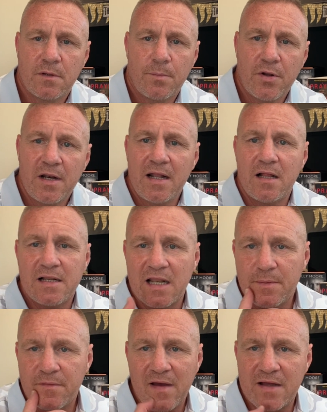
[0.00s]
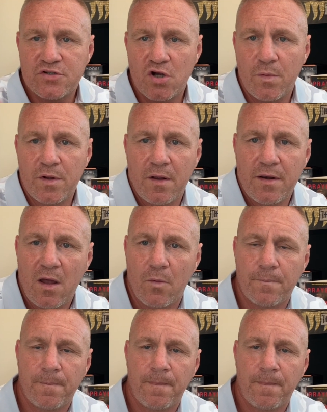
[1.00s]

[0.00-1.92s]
Put a little clip of our Joey on now.